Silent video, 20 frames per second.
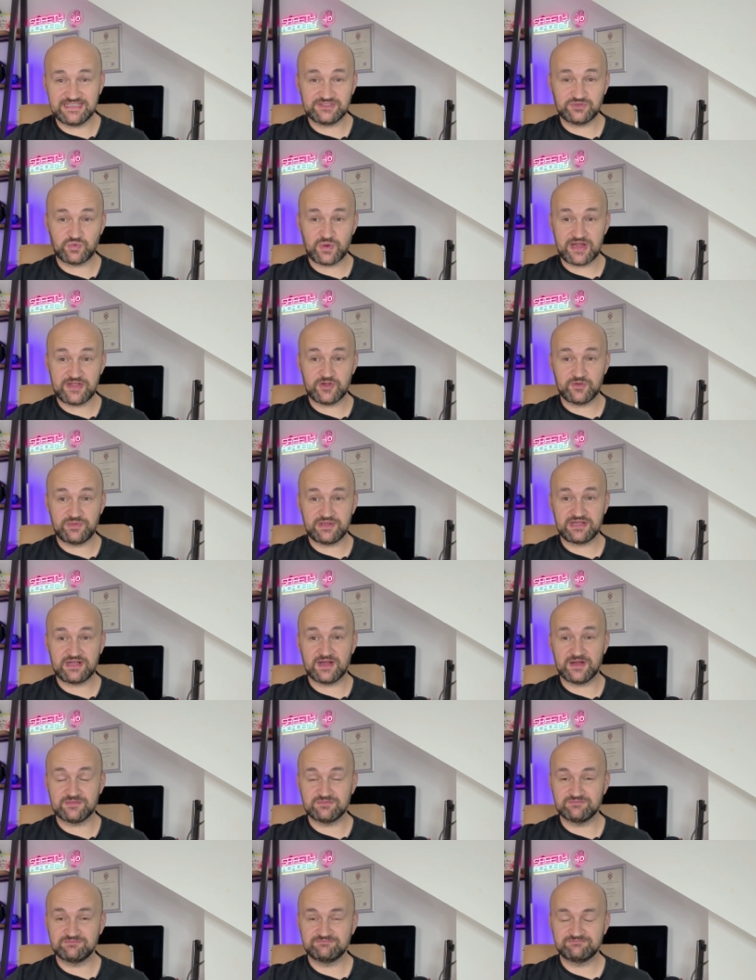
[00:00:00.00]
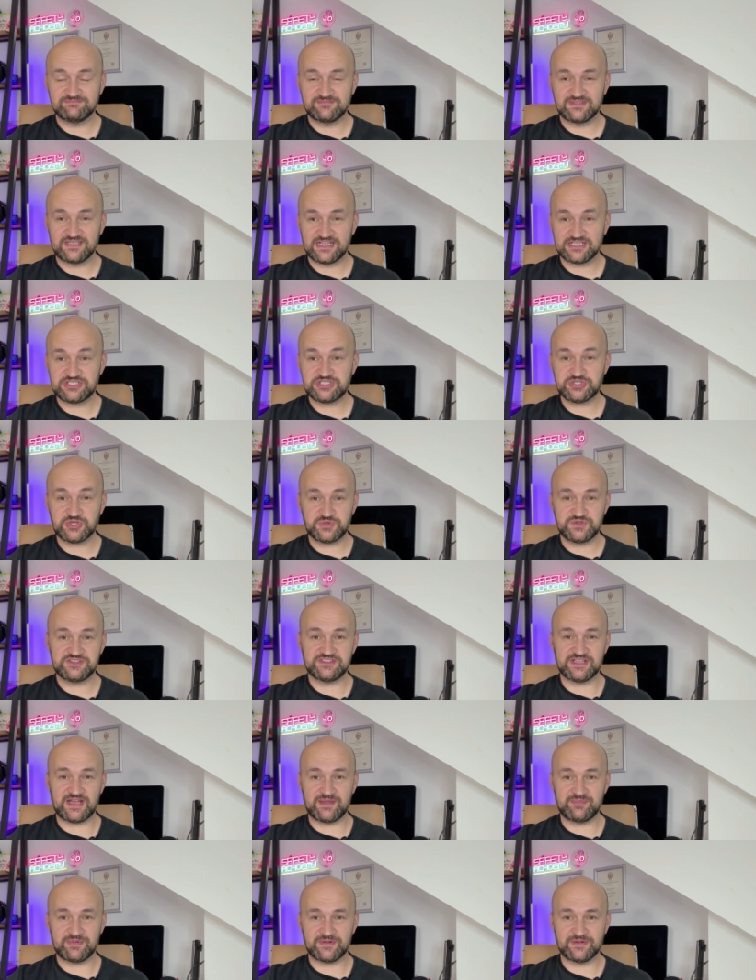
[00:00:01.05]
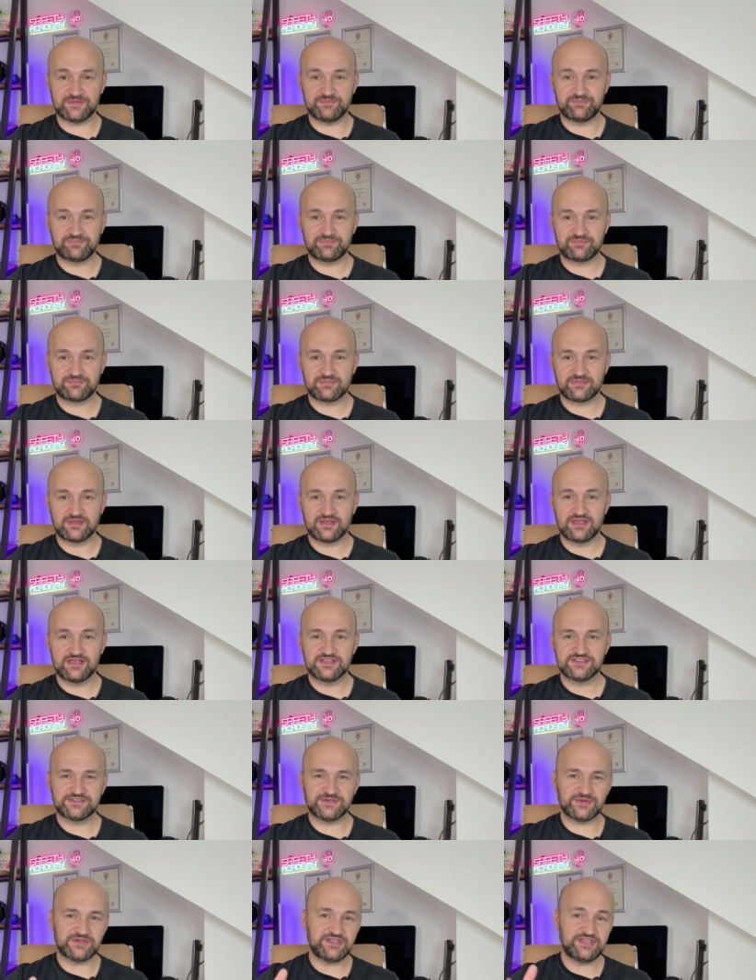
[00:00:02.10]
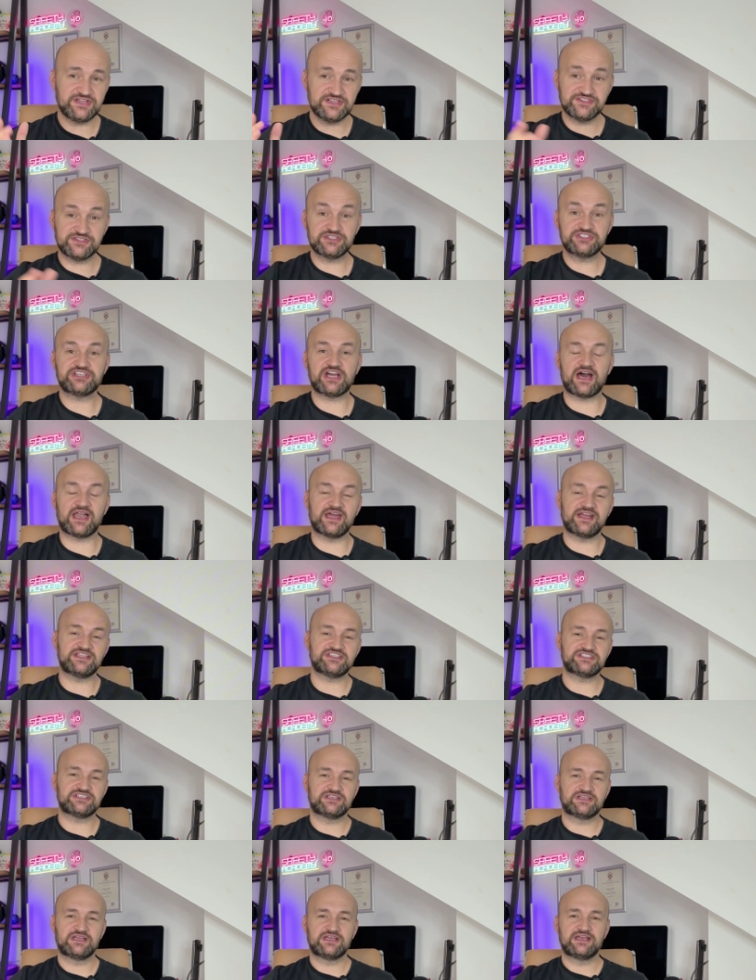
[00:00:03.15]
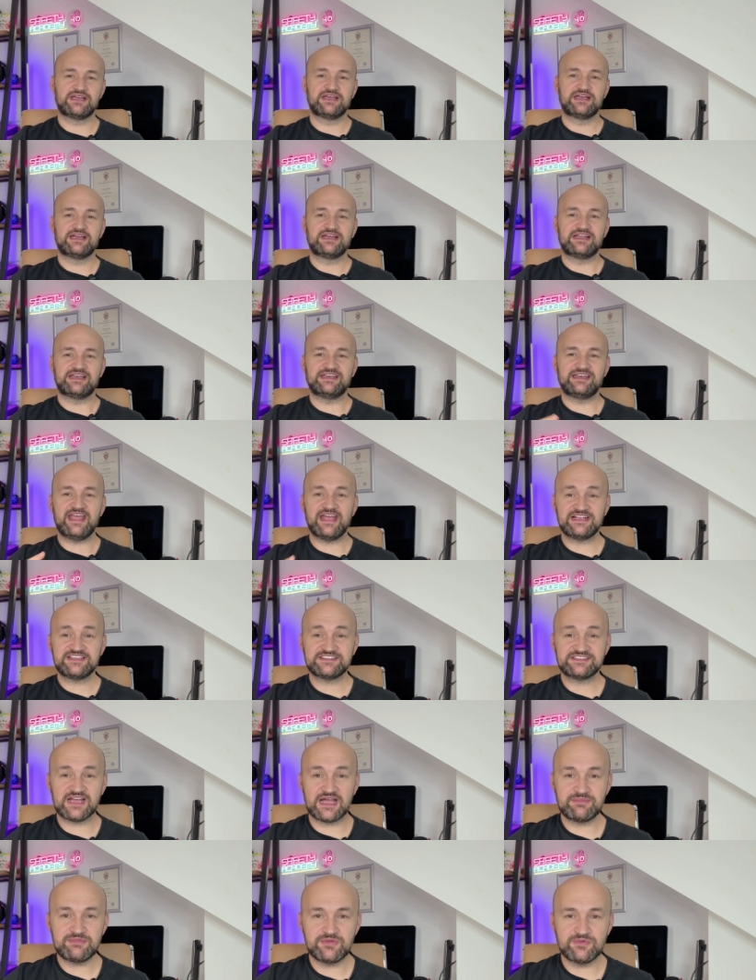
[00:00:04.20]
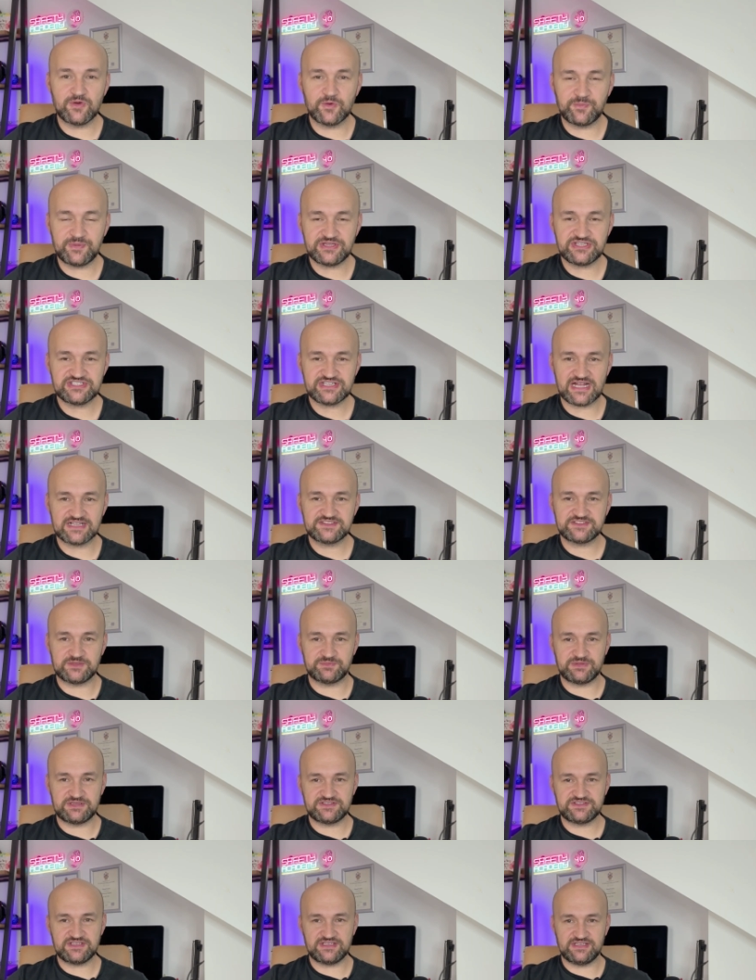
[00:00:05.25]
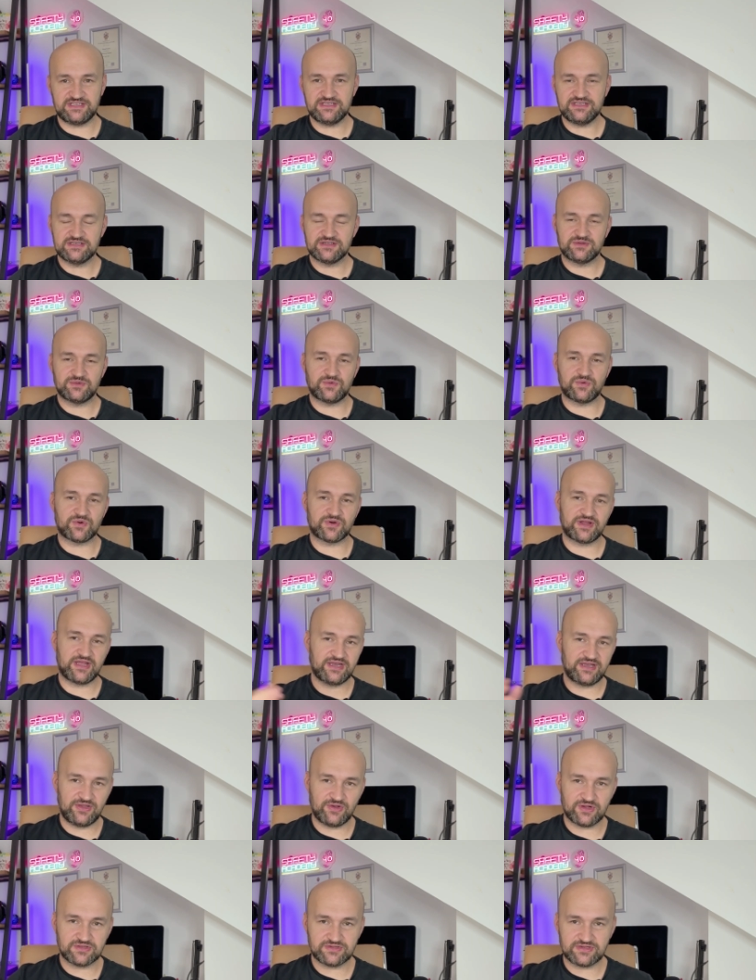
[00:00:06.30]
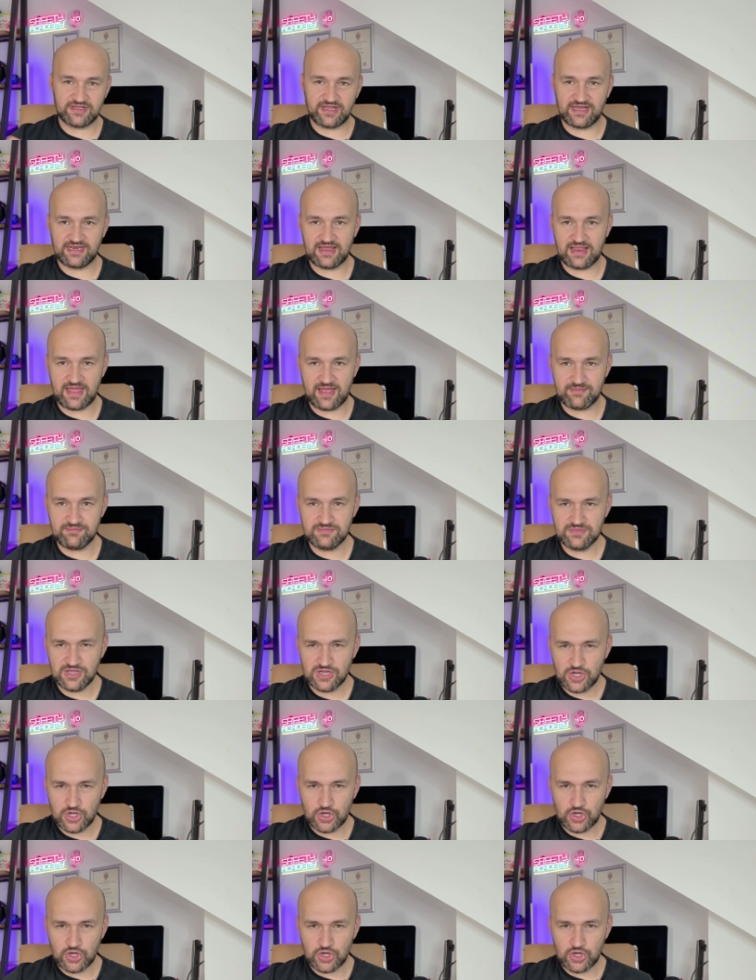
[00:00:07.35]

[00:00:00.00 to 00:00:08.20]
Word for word: it's where you become a true sniper. So here's your challenge Next time you open ChatGPT or any other LLM,